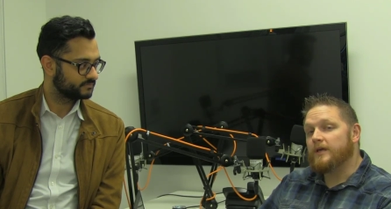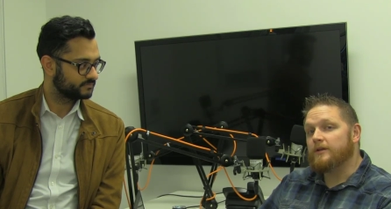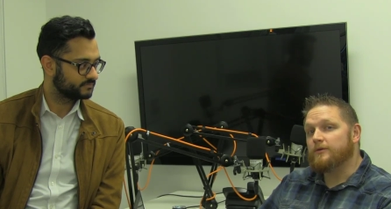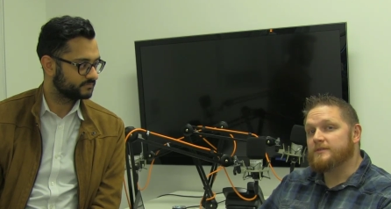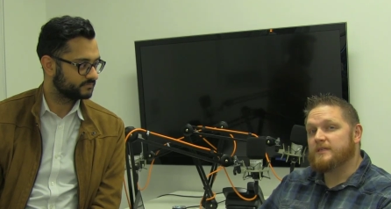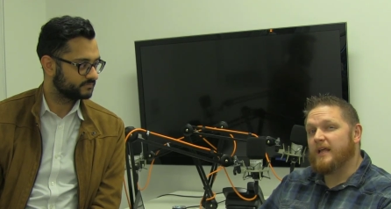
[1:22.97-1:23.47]
Speaker 1: can
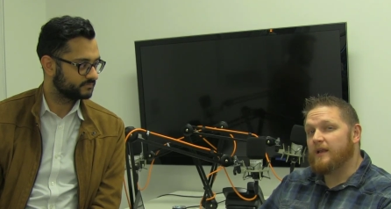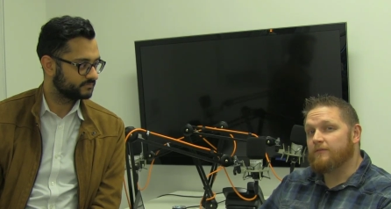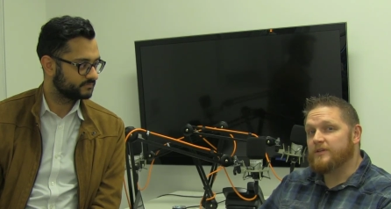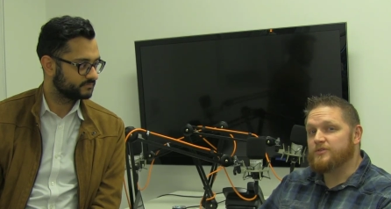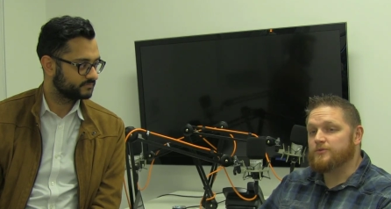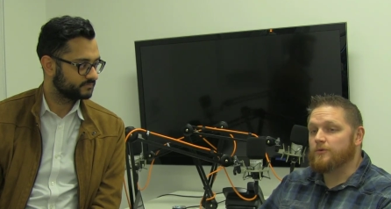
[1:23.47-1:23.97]
do as an
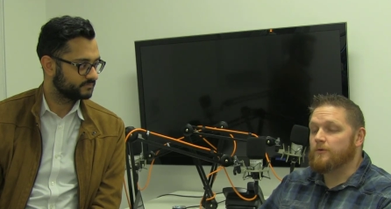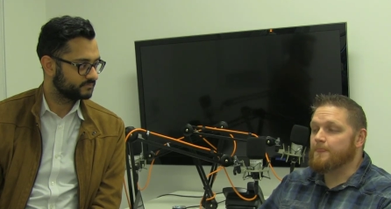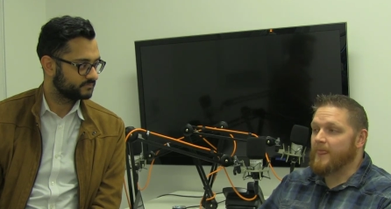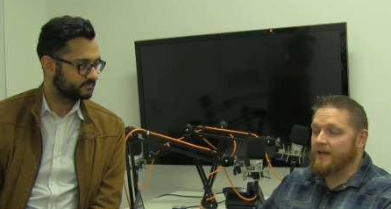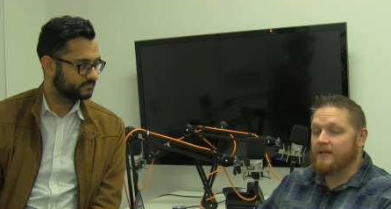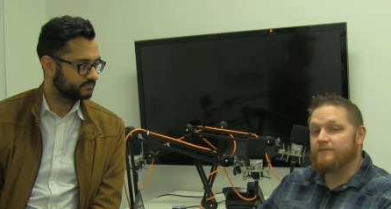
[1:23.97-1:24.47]
individual,
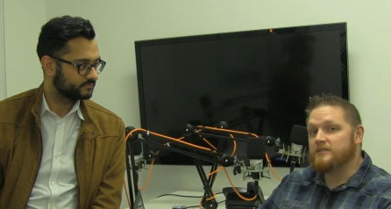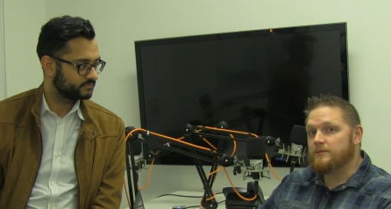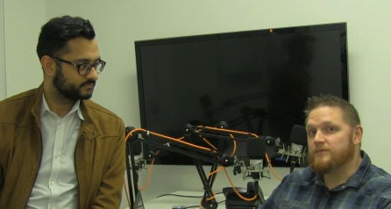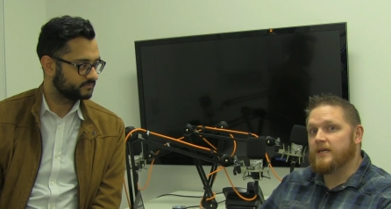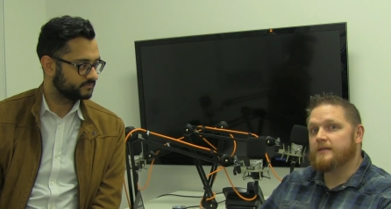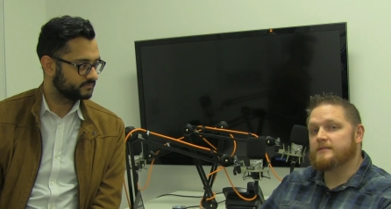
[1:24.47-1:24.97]
and even some
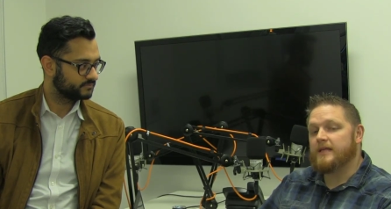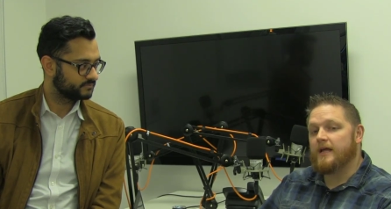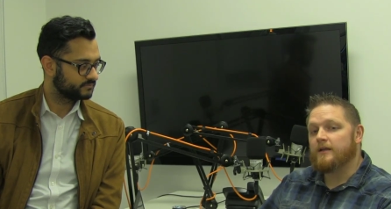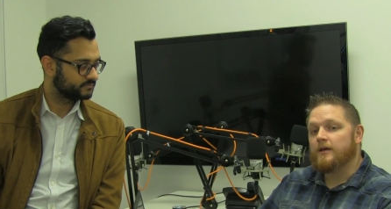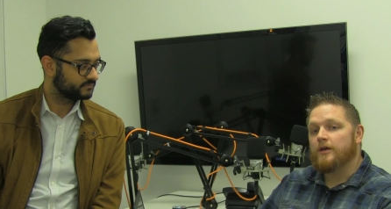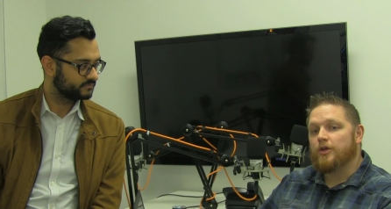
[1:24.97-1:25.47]
things that
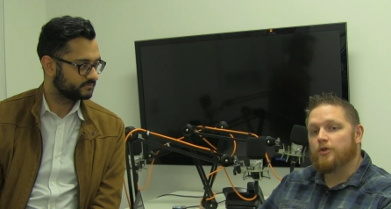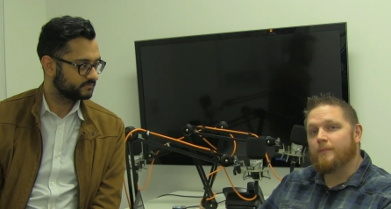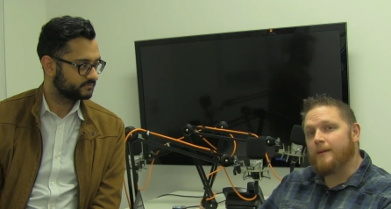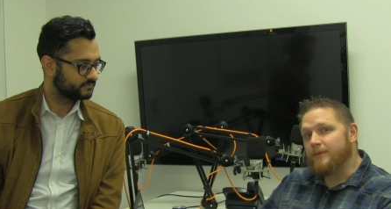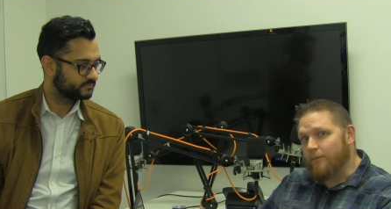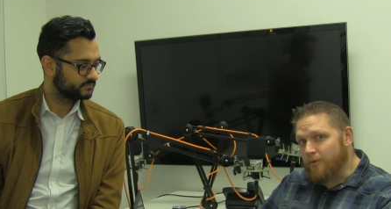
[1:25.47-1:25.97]
you
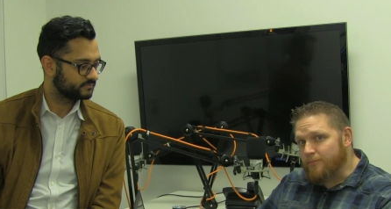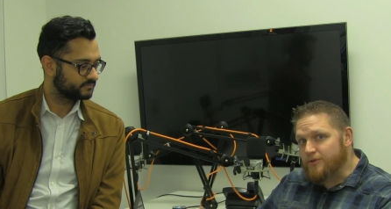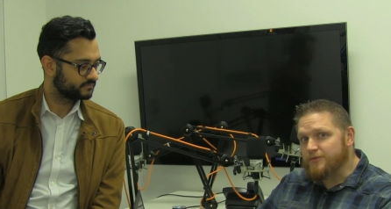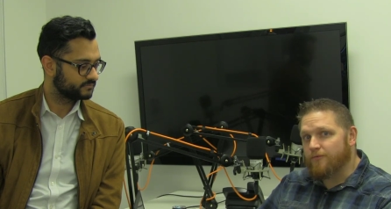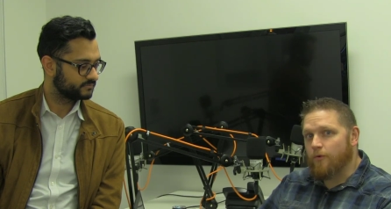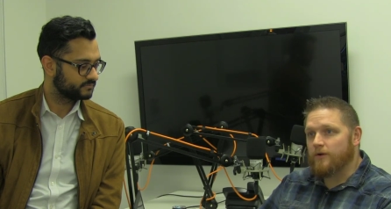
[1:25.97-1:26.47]
might be able to push
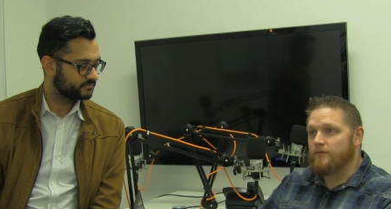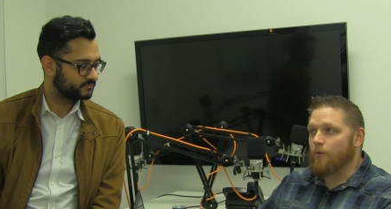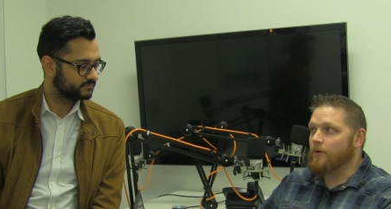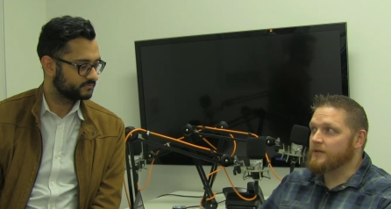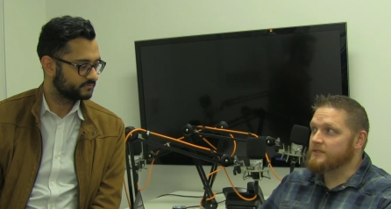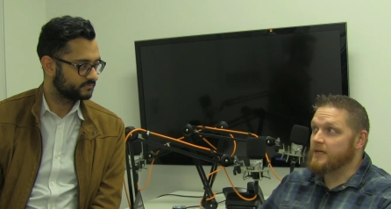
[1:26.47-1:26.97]
for at the
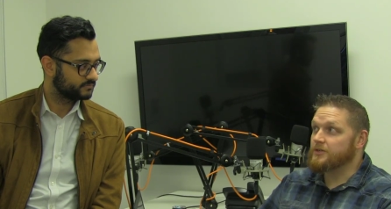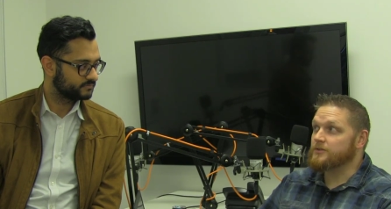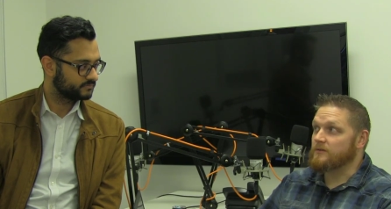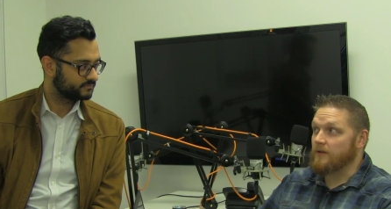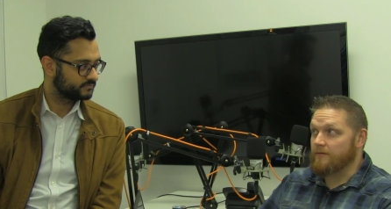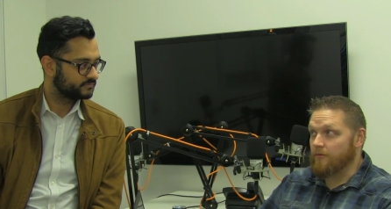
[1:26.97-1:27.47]

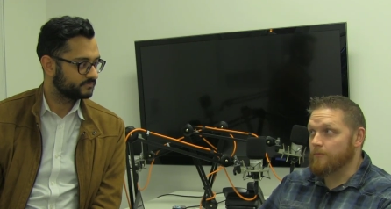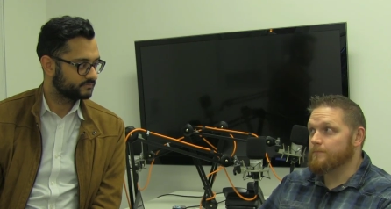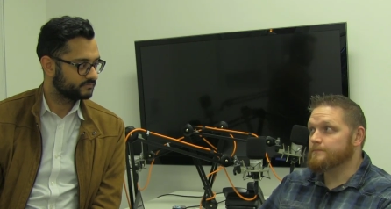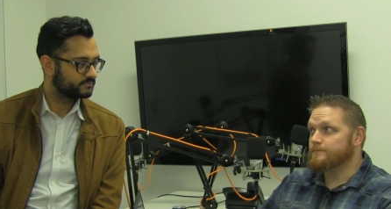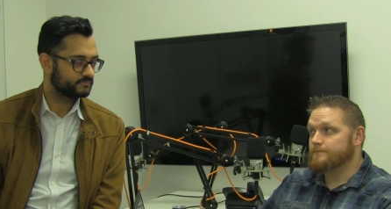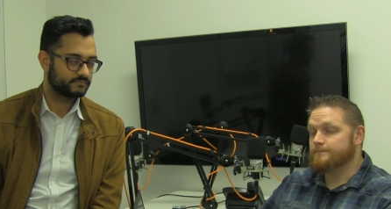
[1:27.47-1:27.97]
organizational level.
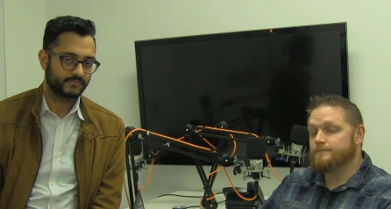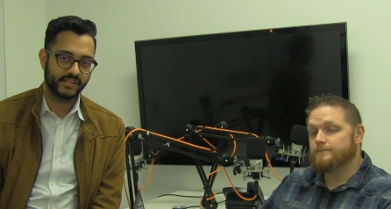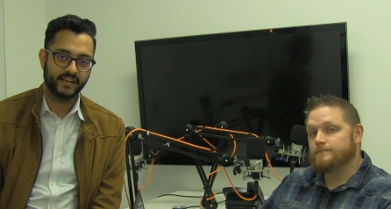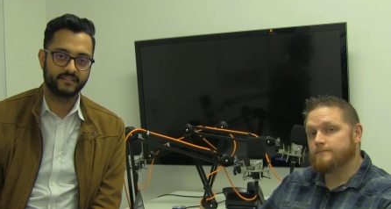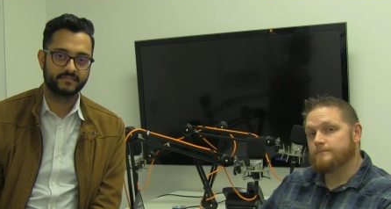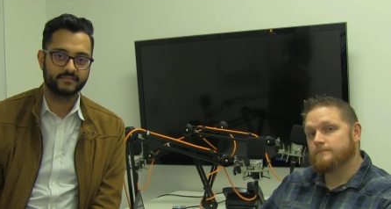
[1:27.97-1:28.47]

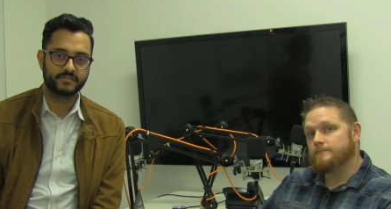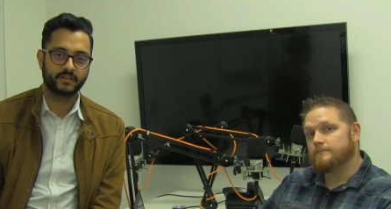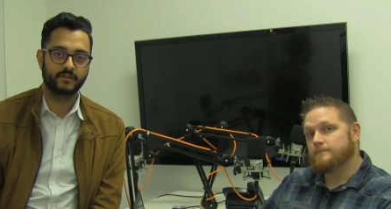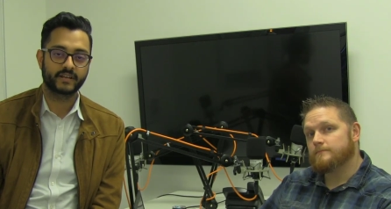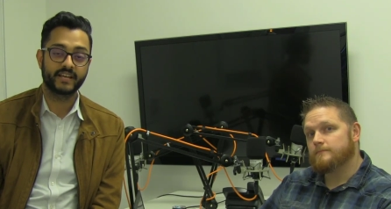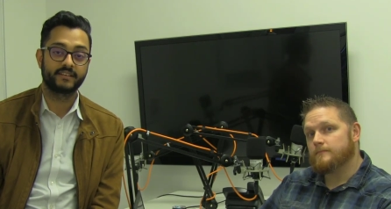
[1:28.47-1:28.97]
Yeah.
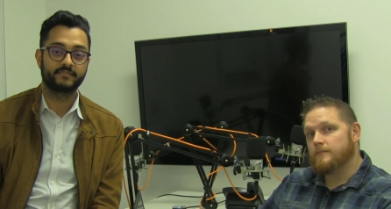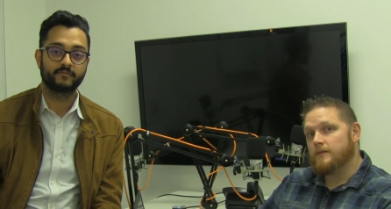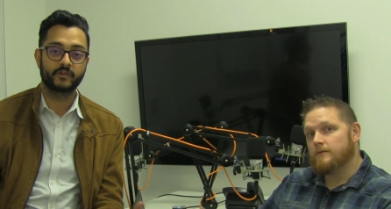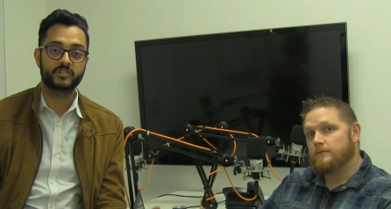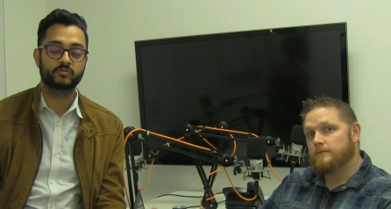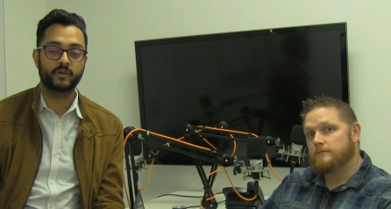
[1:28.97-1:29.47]
Speaker 2: So again,
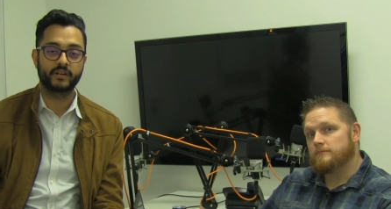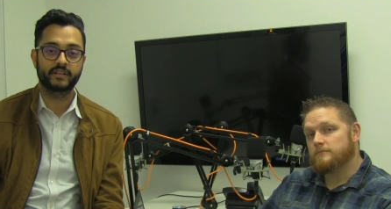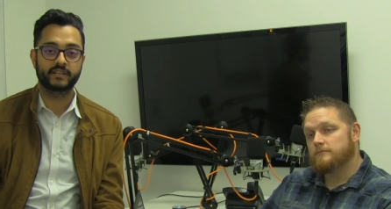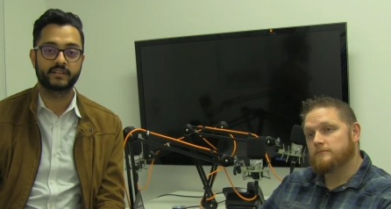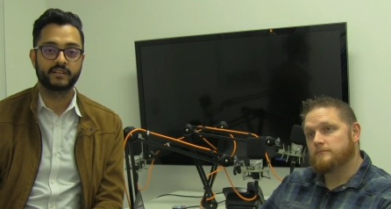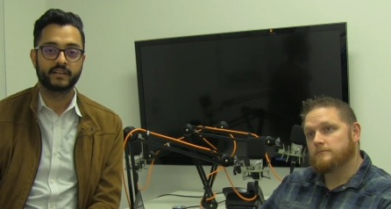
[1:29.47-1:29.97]
we just
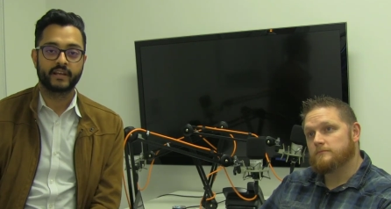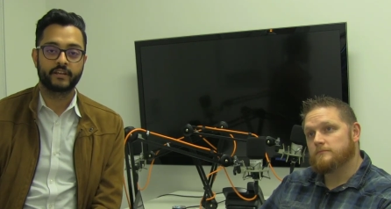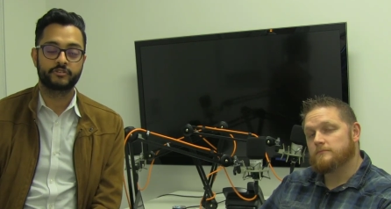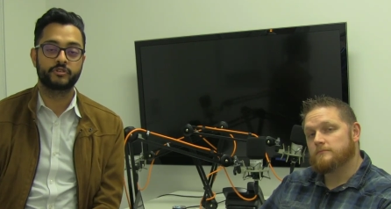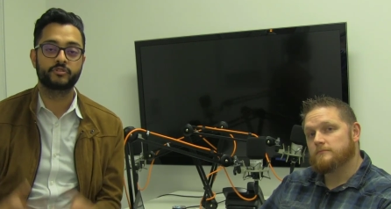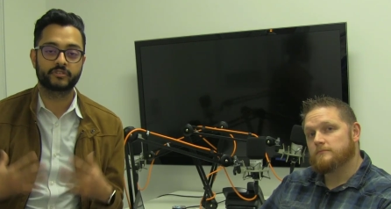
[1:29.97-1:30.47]
wanted to
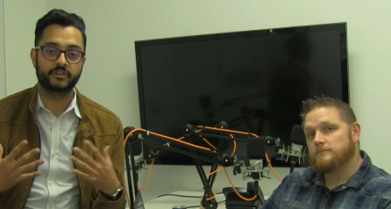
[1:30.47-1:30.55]
introduce